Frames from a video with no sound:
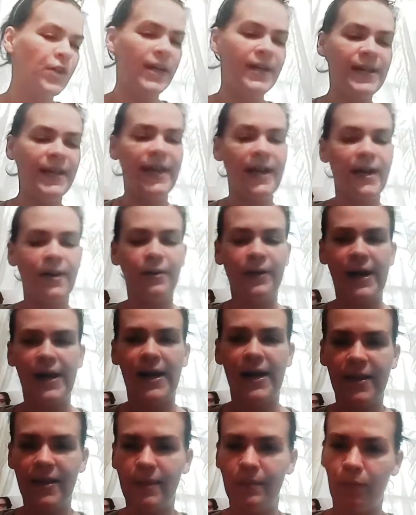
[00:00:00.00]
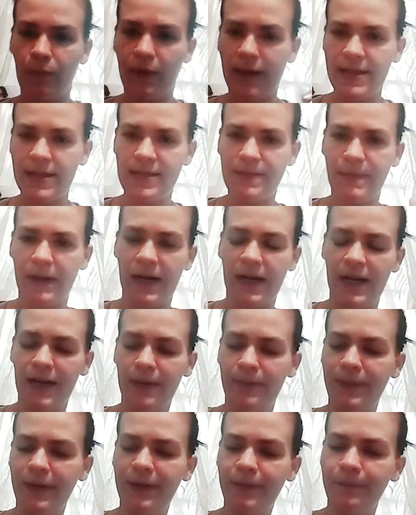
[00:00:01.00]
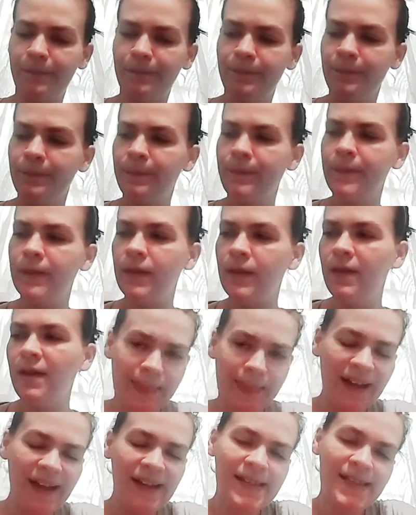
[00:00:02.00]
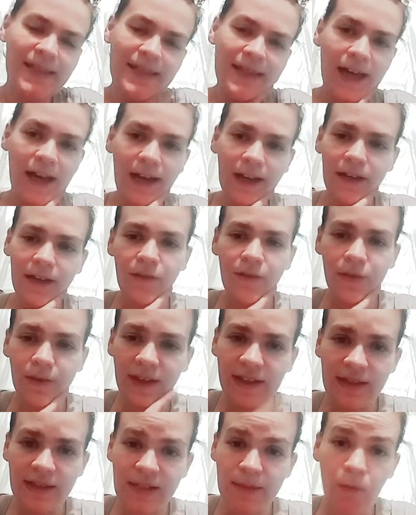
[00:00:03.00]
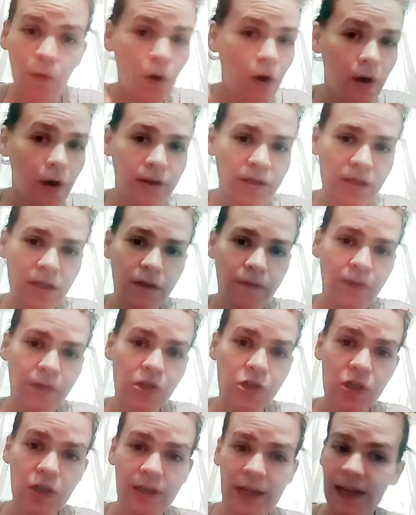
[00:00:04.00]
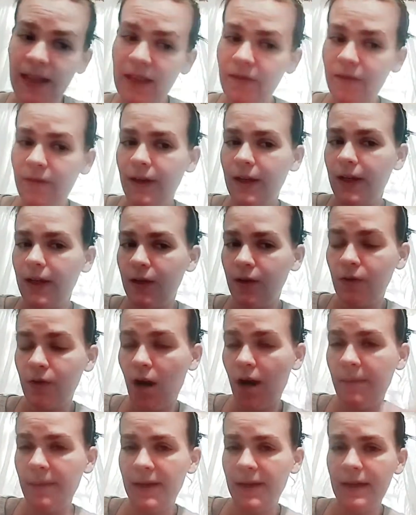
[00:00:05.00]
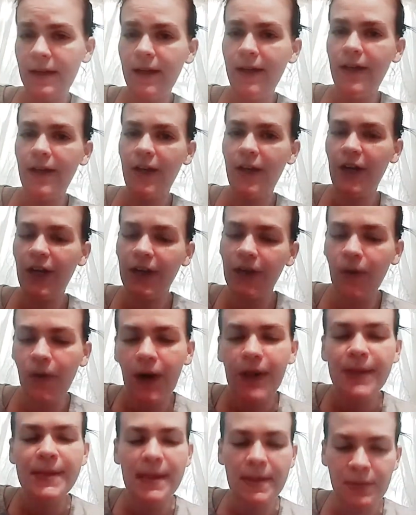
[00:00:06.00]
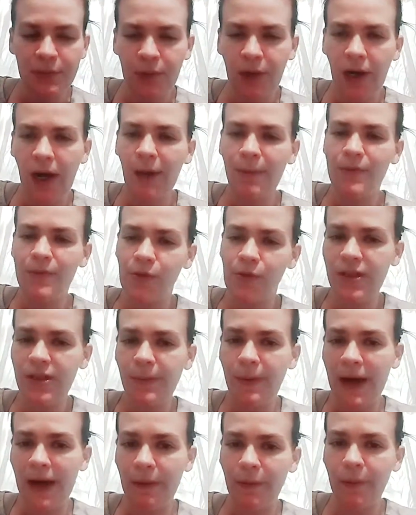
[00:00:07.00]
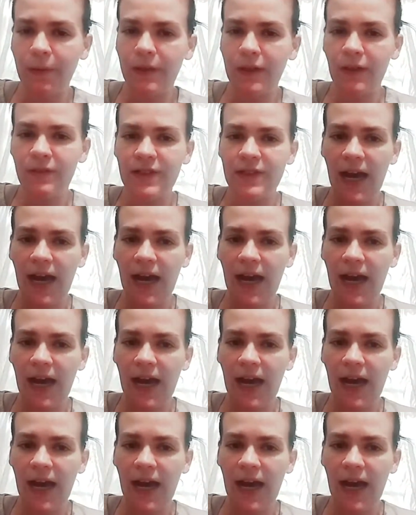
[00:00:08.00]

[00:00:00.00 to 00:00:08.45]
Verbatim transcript: trying to counteract the brightness behind me. That's that. If you'd like to see more hauls in the future, like the video, comment, you know, subscribe, and join the pack. We would love